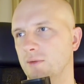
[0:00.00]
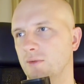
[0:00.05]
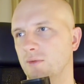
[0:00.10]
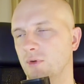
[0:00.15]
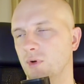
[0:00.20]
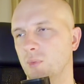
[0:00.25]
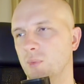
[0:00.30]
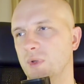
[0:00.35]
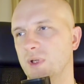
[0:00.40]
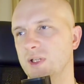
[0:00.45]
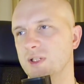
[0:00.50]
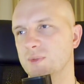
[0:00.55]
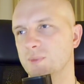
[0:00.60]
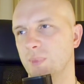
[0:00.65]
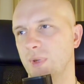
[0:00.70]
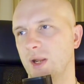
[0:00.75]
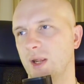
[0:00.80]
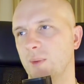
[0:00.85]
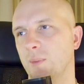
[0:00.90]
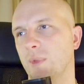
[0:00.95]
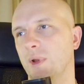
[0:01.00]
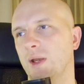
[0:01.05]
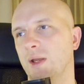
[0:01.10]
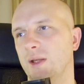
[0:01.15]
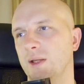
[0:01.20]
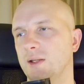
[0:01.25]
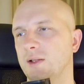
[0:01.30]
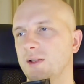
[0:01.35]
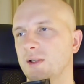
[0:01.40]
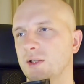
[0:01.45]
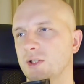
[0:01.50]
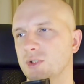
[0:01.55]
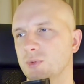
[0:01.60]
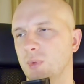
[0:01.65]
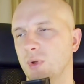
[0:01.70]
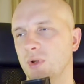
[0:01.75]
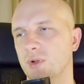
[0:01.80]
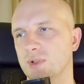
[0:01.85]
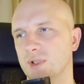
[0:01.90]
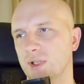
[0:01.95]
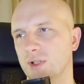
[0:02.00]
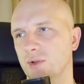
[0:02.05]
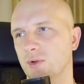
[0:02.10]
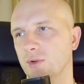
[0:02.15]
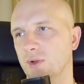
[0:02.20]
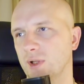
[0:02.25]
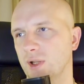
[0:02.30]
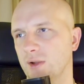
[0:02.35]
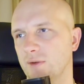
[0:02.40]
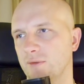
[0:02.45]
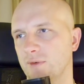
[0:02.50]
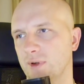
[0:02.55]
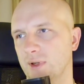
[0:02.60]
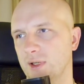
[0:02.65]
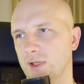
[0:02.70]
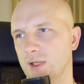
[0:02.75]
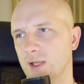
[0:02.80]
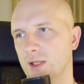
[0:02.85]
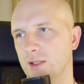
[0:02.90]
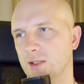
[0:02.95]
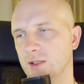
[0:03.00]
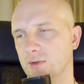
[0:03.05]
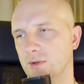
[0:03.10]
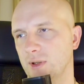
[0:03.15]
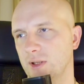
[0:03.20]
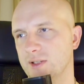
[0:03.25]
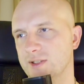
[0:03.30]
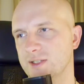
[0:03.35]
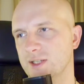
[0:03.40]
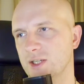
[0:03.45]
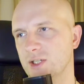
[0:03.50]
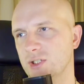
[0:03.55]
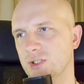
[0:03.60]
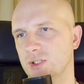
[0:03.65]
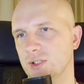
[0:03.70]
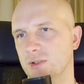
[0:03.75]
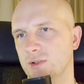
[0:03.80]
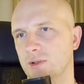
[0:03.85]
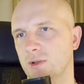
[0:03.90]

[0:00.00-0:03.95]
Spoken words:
For me, it's primary English because I don't have any other localization.